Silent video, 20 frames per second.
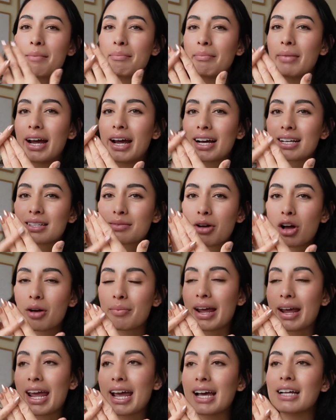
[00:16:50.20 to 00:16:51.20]
my eczema on
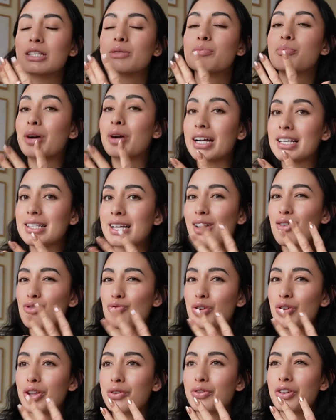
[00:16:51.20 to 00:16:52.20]
my hands breaks out
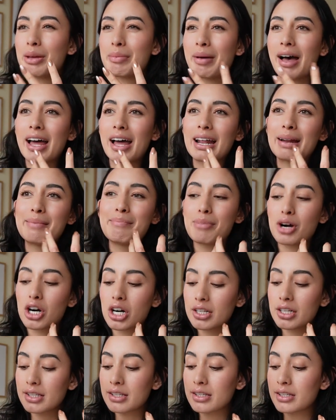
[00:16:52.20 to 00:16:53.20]
really, really bad and
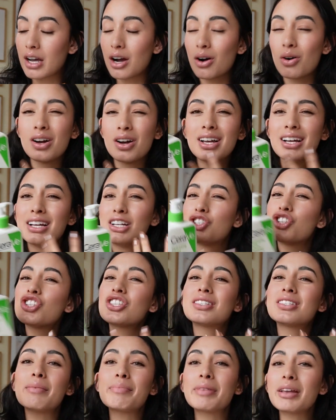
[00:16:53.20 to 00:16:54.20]
burns. So
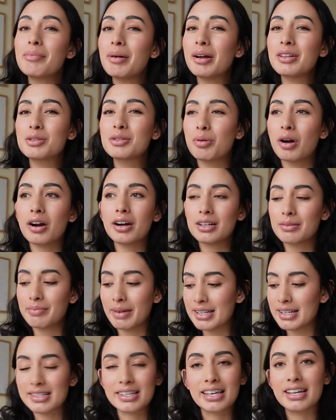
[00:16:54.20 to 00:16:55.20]
just something about this product
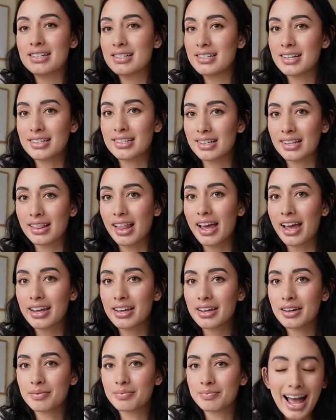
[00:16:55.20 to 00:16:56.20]
my skin doesn't
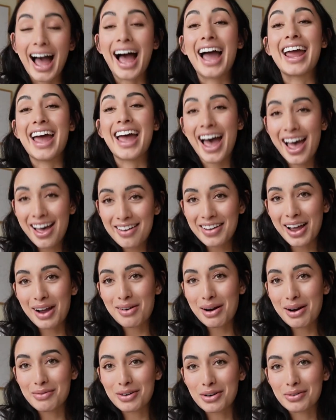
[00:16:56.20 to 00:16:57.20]
like. I have,
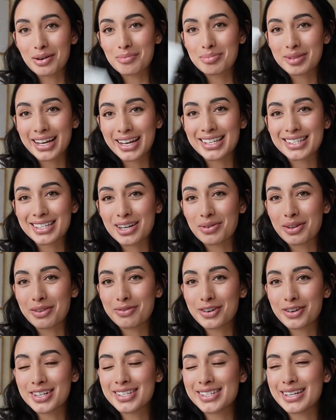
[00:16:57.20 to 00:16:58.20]
however, replaced it with
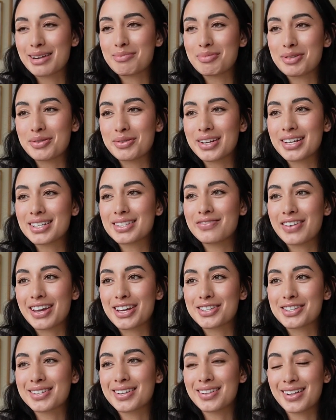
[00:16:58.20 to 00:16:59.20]
First Aid Beauty's
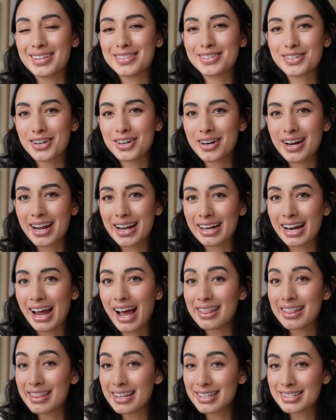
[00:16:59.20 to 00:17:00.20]
face cleanser, and
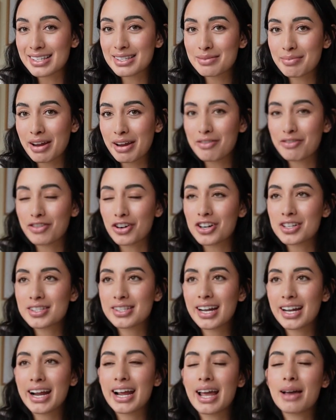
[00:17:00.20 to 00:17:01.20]
this is my first
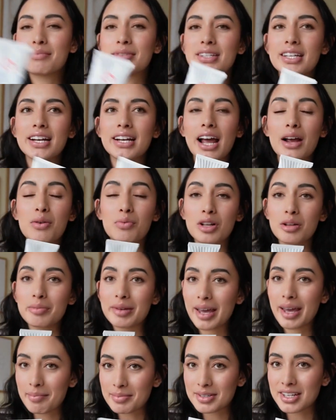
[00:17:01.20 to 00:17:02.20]
that I emptied. I will
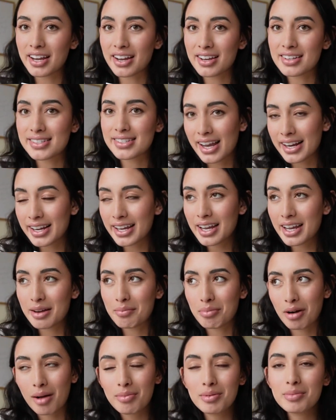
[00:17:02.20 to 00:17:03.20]
be emptying a second in
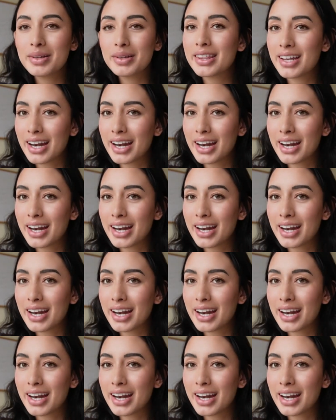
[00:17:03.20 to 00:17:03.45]
probably the